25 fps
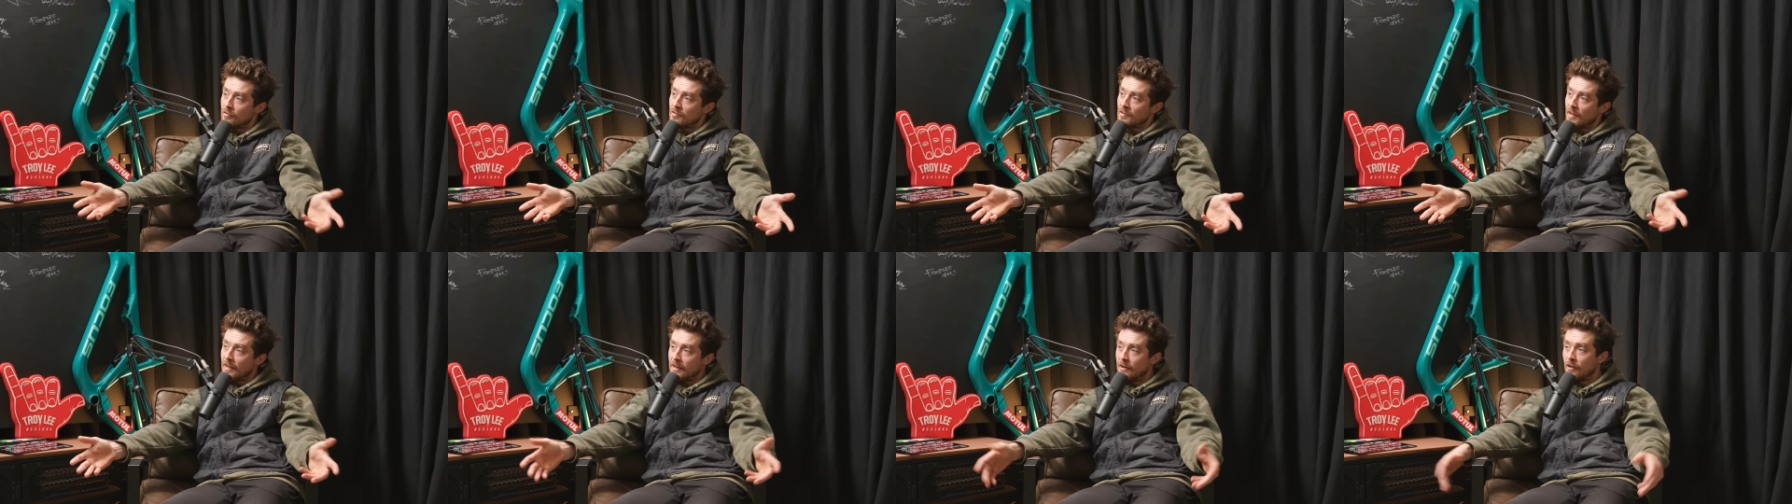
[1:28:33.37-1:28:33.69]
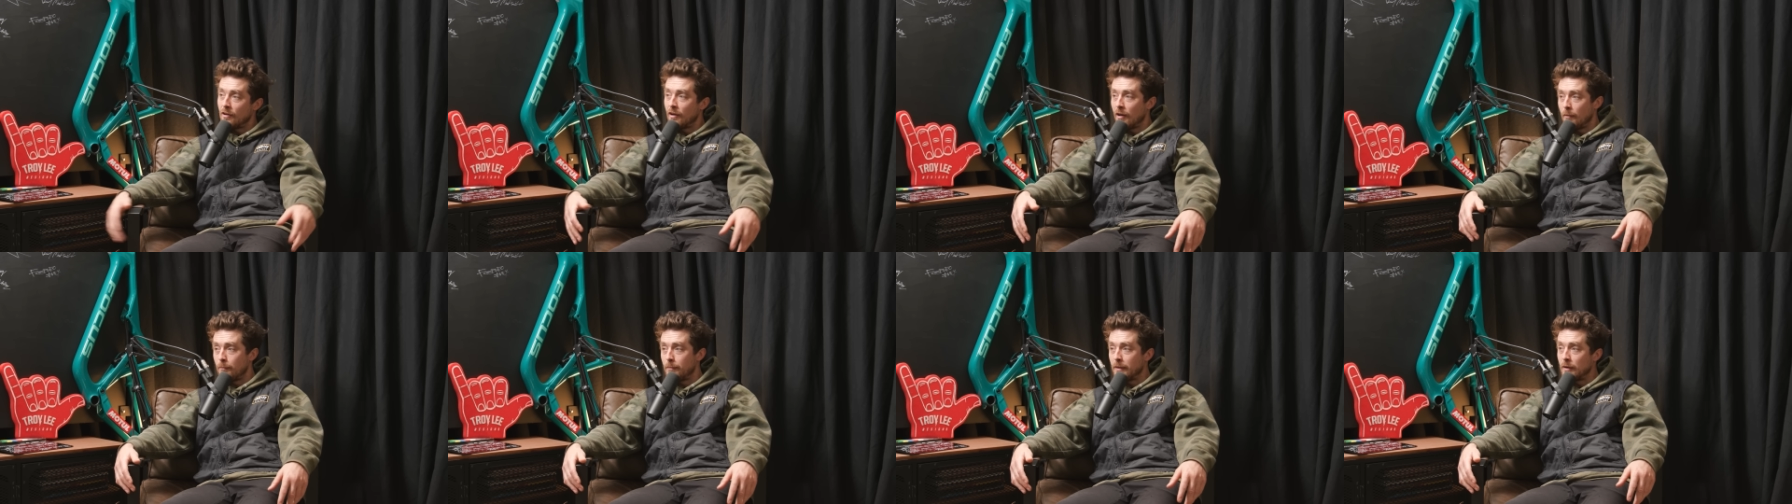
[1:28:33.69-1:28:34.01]

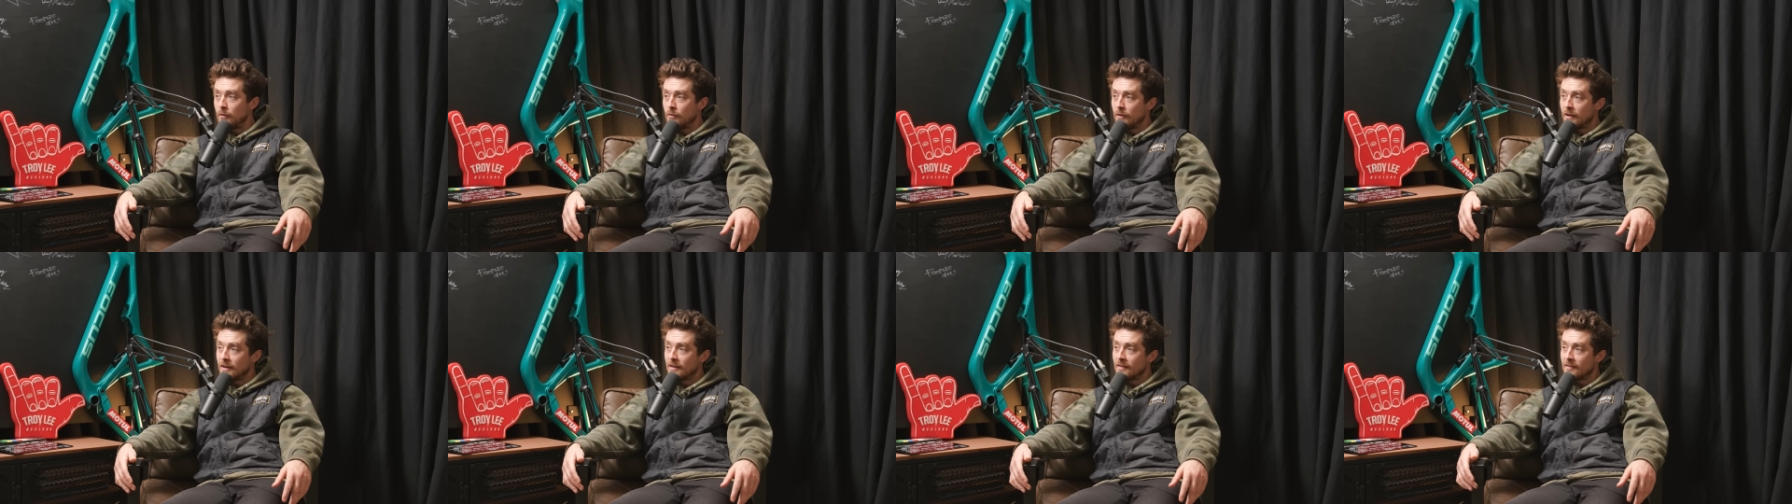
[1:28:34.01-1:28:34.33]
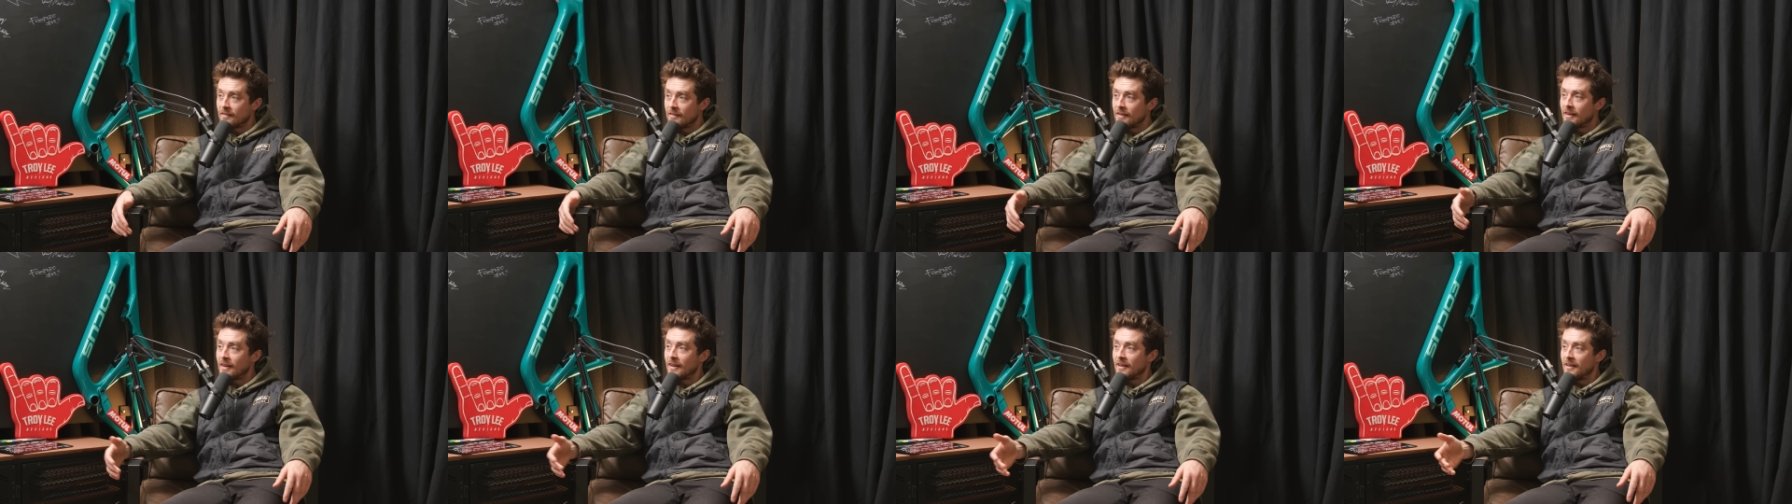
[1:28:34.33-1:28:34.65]
like buildings,
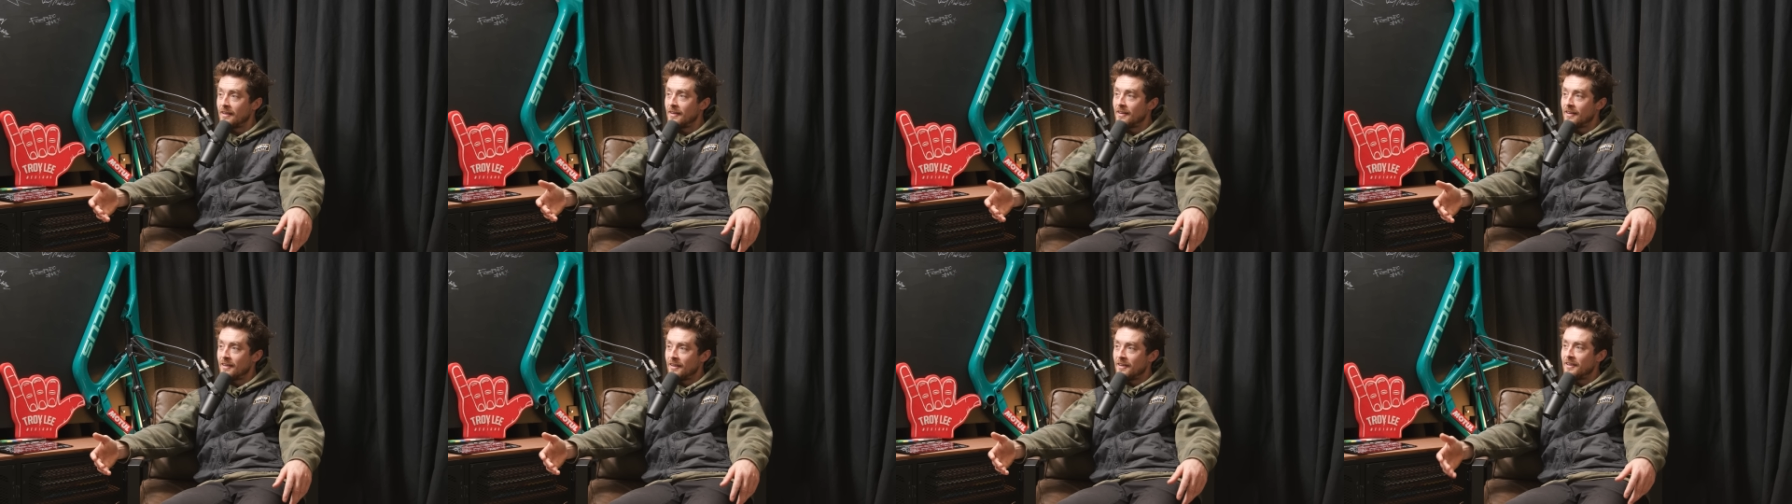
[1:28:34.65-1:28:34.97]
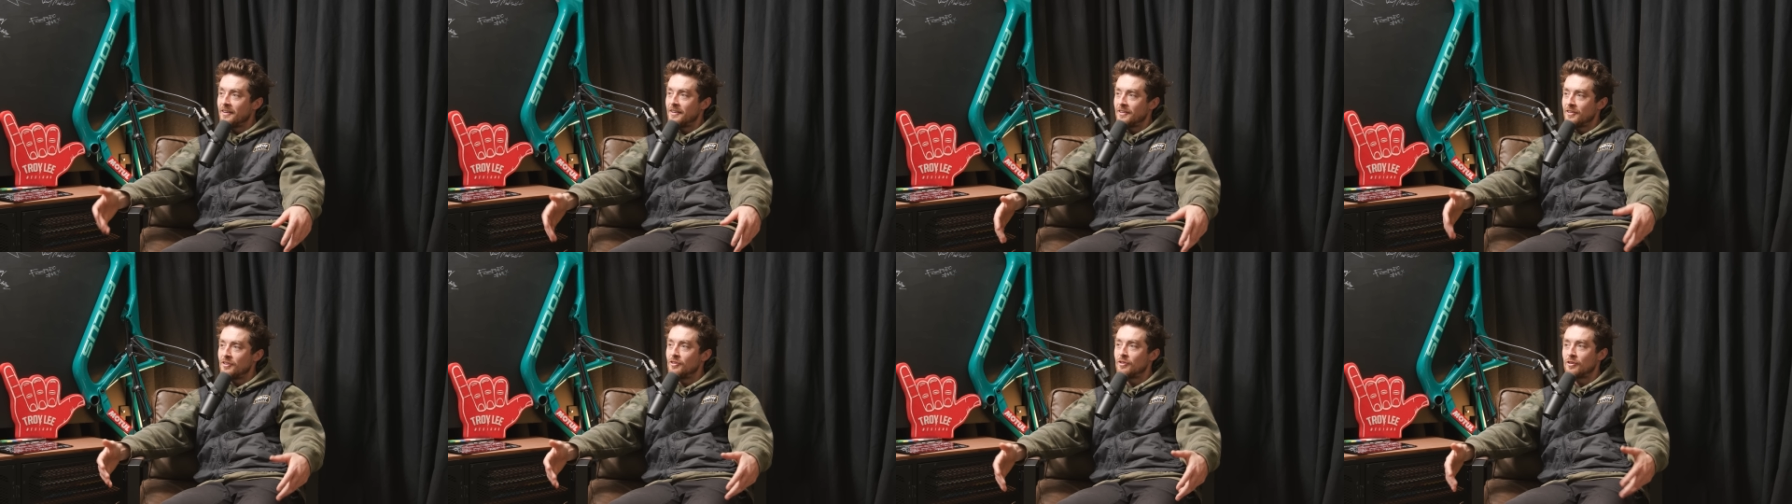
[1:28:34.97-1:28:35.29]
and
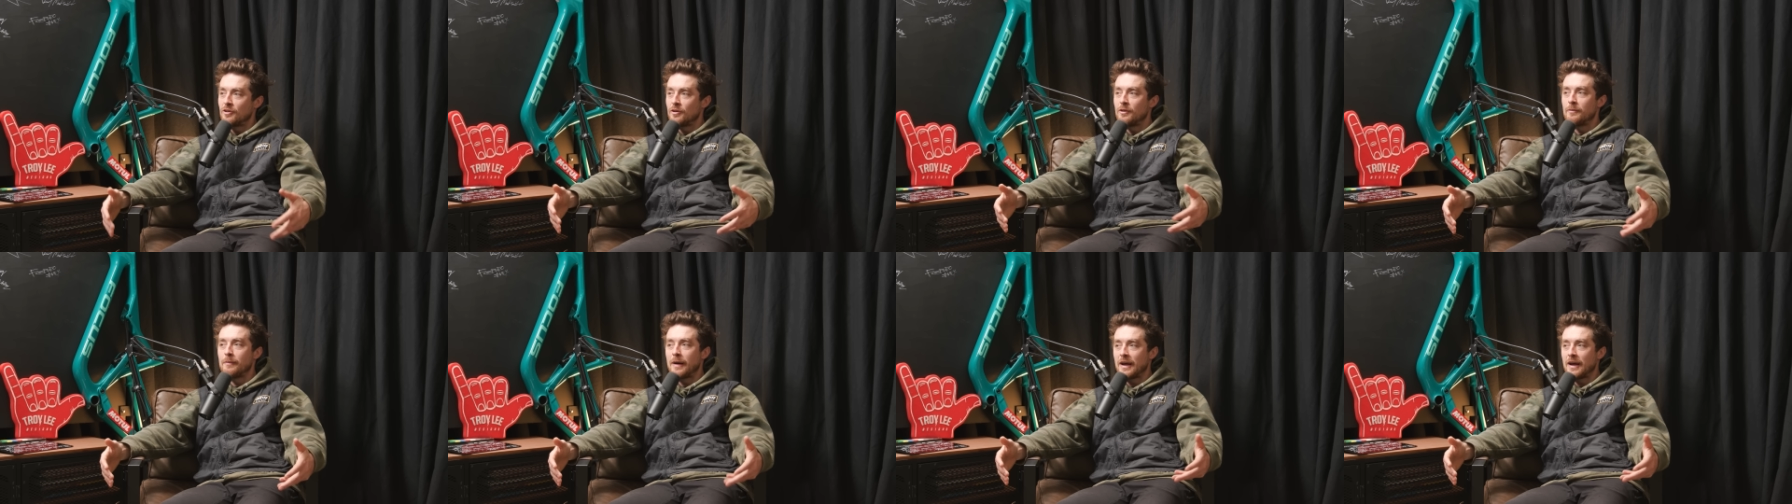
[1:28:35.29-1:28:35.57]
you can imagine